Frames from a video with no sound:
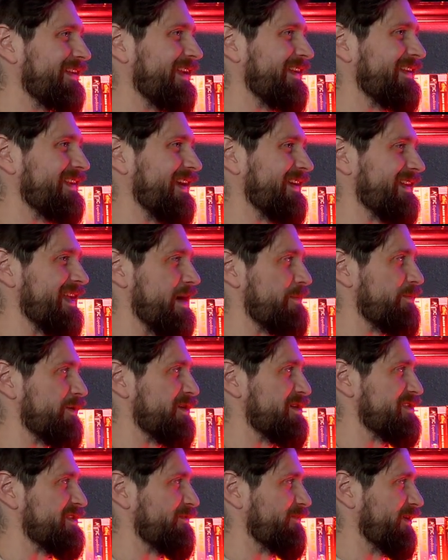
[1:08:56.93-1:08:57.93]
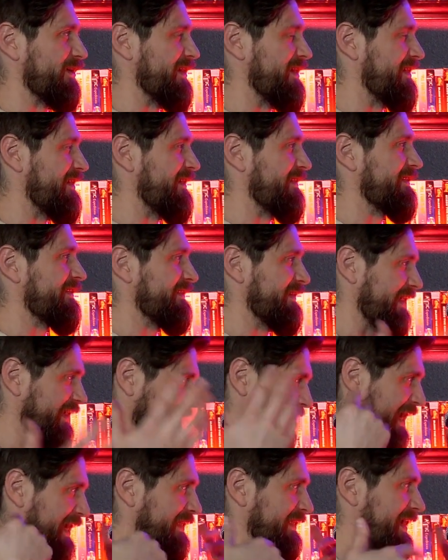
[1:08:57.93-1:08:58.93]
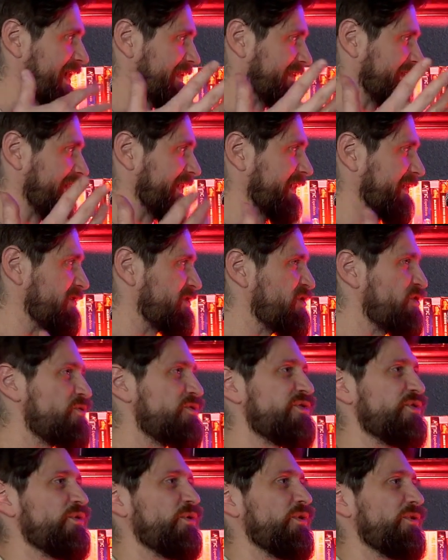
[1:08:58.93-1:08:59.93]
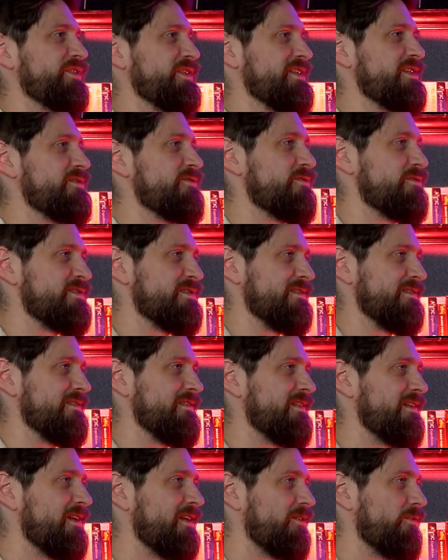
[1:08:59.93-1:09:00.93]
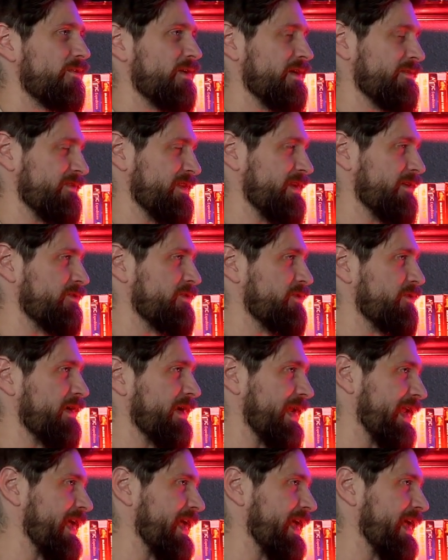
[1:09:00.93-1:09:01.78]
And then like that person went on and like had like a new tool to use in whatever they were doing.